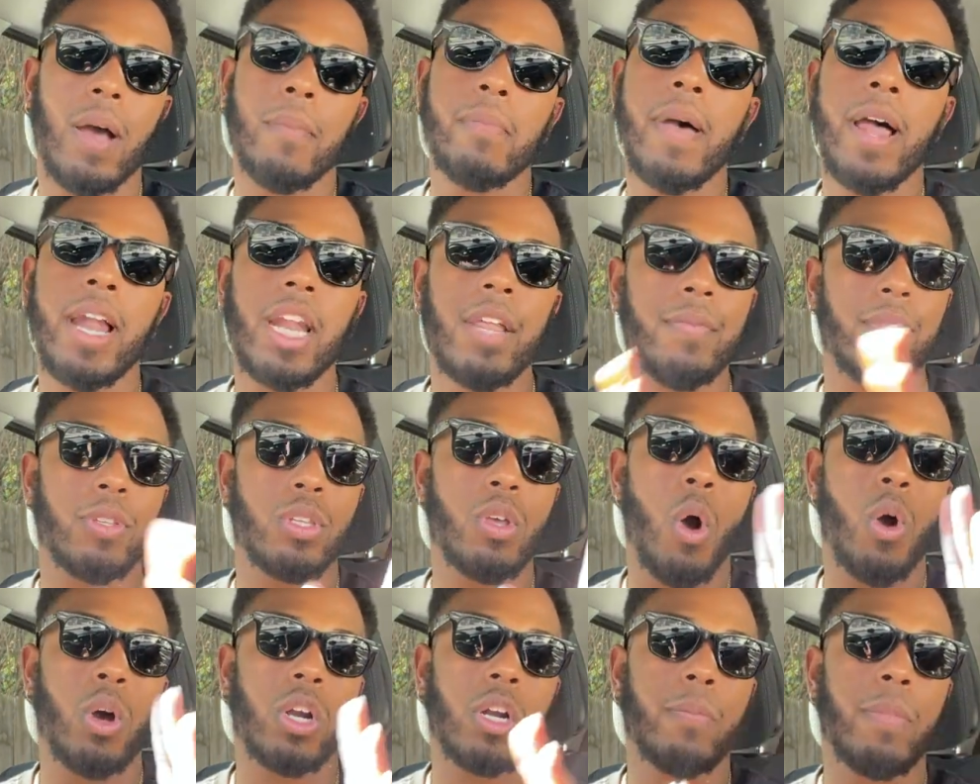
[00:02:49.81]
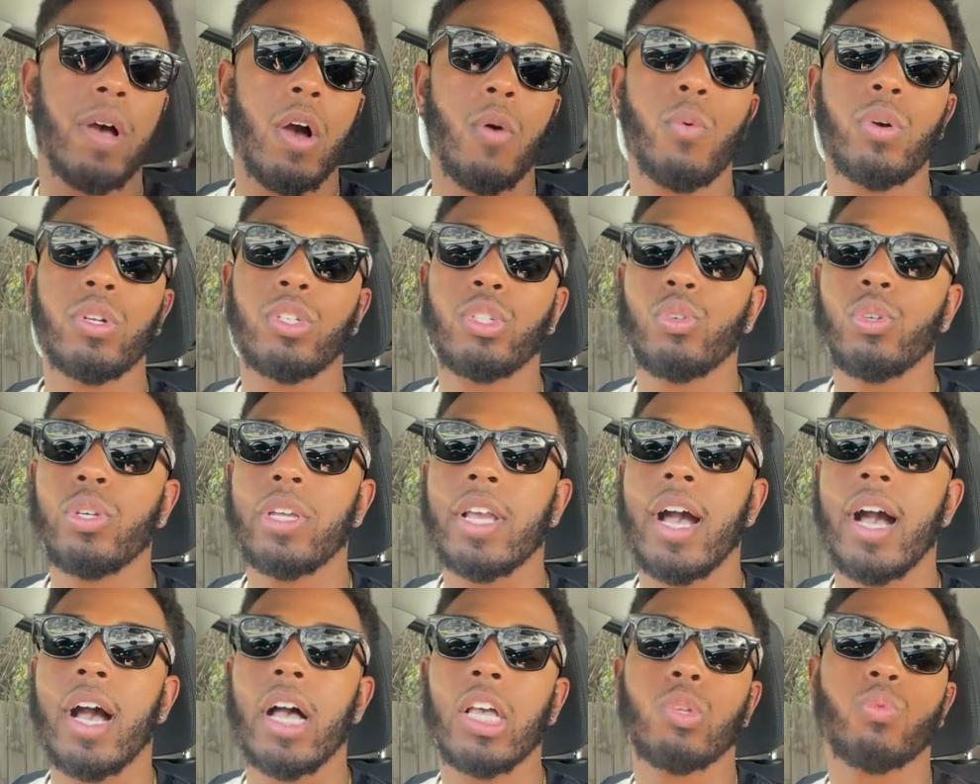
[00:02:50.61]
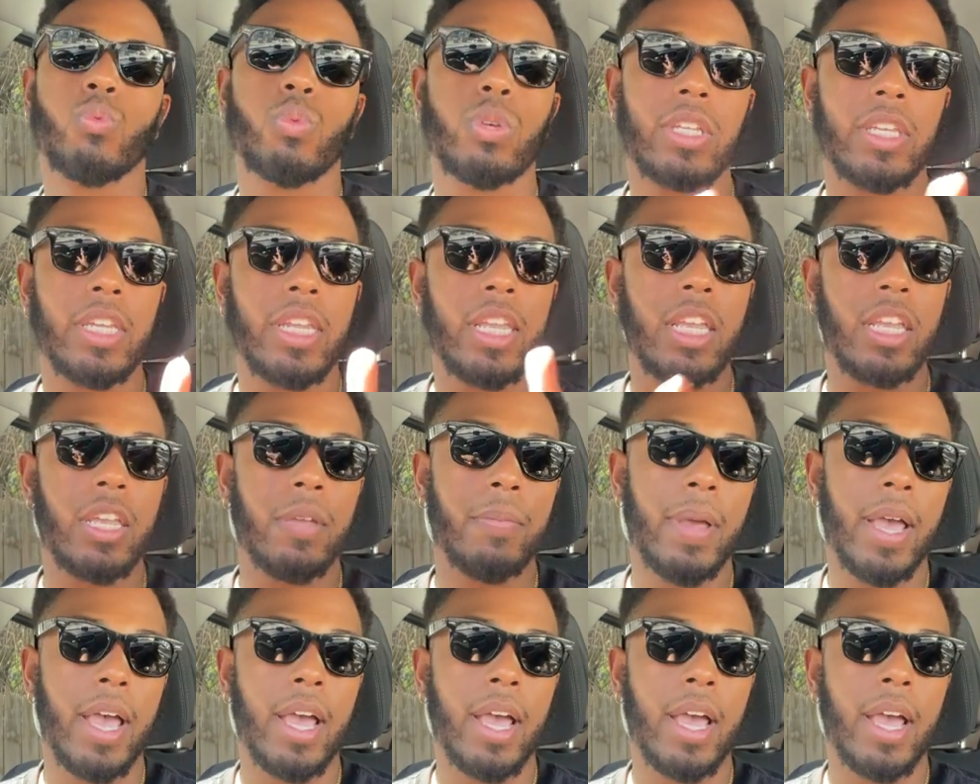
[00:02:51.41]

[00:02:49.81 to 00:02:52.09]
I'm not even talking about what you guys would deem